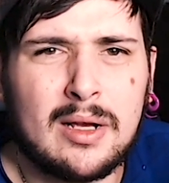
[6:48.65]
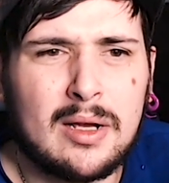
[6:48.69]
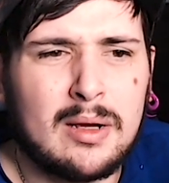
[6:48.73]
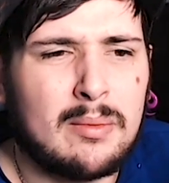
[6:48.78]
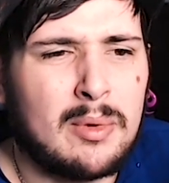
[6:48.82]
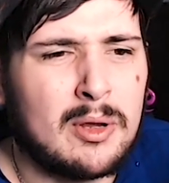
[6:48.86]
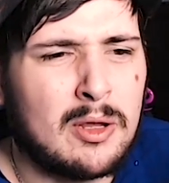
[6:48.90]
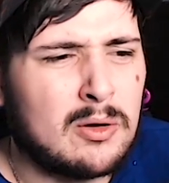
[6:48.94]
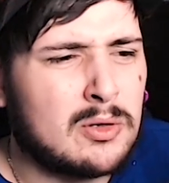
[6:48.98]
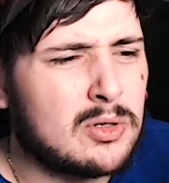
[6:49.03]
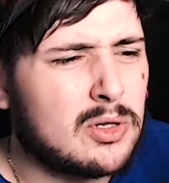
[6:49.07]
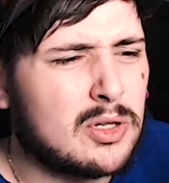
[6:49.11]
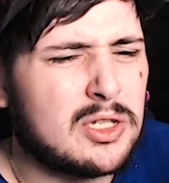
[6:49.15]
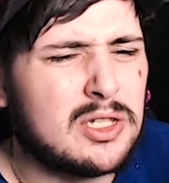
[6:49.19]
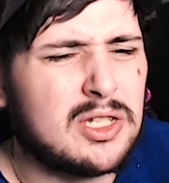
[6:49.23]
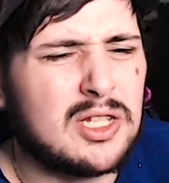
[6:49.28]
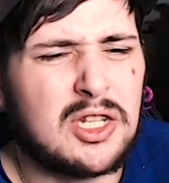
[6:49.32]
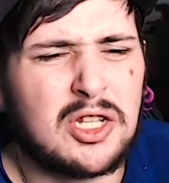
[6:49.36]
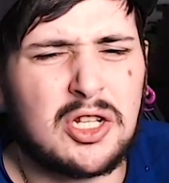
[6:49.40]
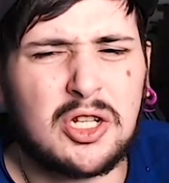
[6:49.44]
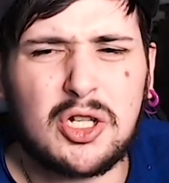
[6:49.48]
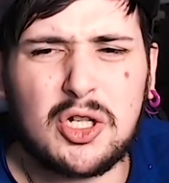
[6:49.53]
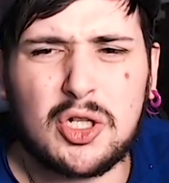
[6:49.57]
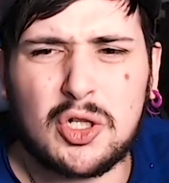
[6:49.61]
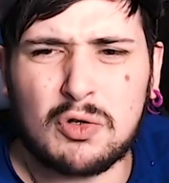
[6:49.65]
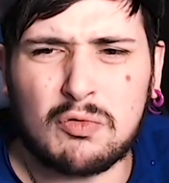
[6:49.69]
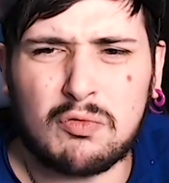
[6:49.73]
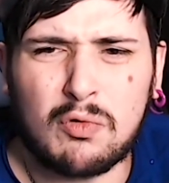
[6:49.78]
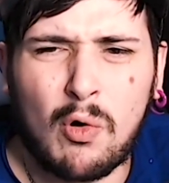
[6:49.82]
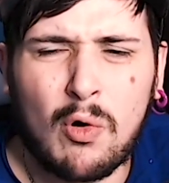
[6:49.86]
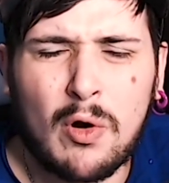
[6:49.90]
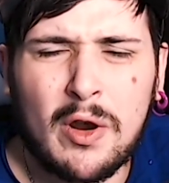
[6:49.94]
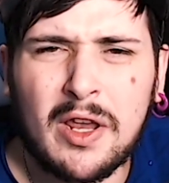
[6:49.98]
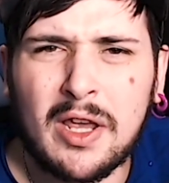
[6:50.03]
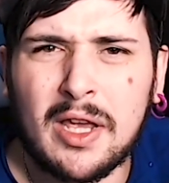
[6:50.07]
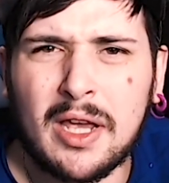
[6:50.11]
but you're just
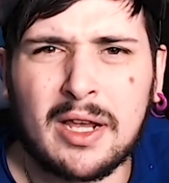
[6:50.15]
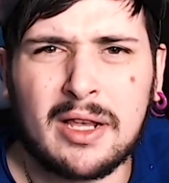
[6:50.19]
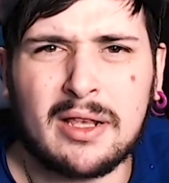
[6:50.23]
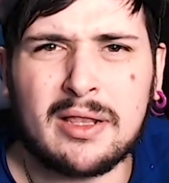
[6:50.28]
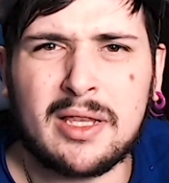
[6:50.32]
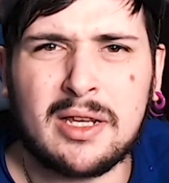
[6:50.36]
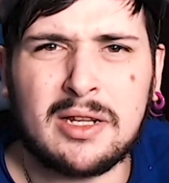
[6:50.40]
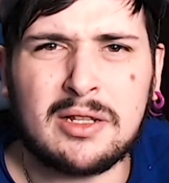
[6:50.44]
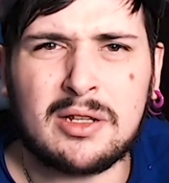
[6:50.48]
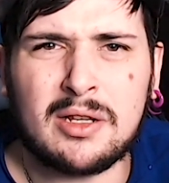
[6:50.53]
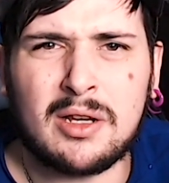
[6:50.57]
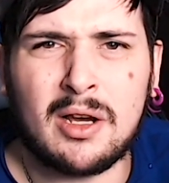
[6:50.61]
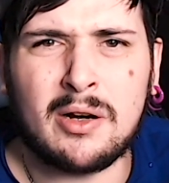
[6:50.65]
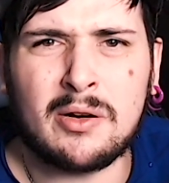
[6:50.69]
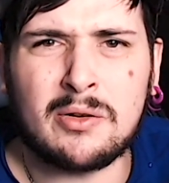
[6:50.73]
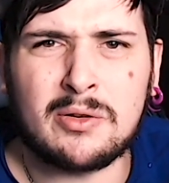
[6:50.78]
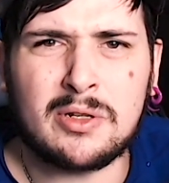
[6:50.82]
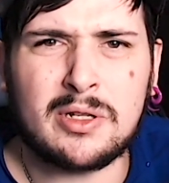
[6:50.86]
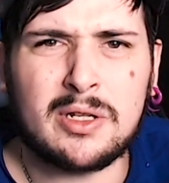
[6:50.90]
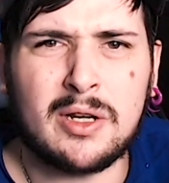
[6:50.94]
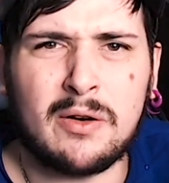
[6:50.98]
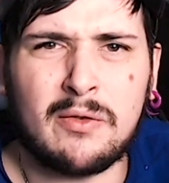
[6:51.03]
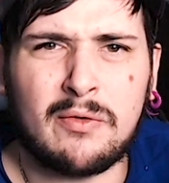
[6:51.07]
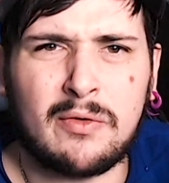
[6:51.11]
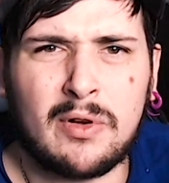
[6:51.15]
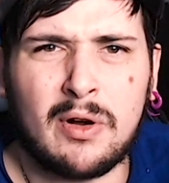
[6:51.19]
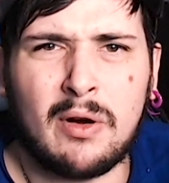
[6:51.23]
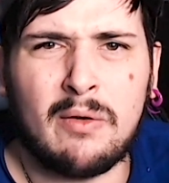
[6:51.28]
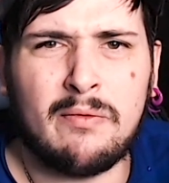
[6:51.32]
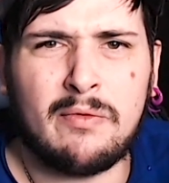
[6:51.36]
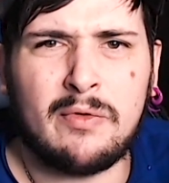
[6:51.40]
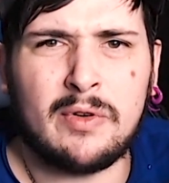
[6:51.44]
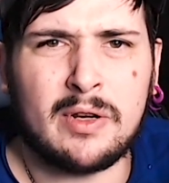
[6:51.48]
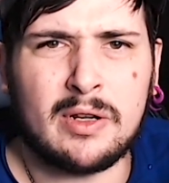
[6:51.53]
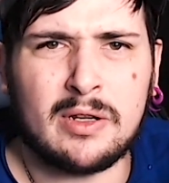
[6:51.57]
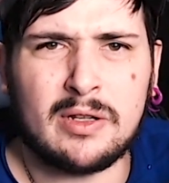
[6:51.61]
destroying these girls'
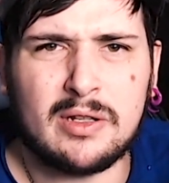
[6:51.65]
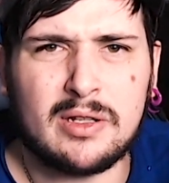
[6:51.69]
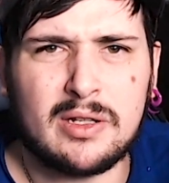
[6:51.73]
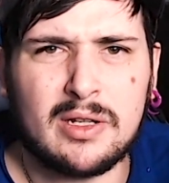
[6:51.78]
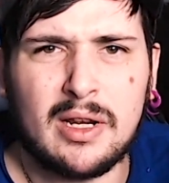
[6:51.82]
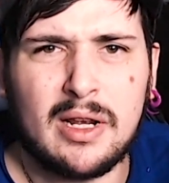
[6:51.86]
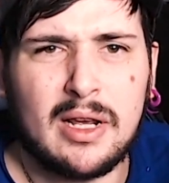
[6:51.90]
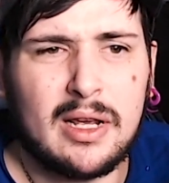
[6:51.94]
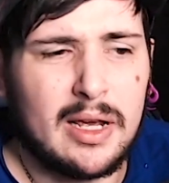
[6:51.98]
self-confidence,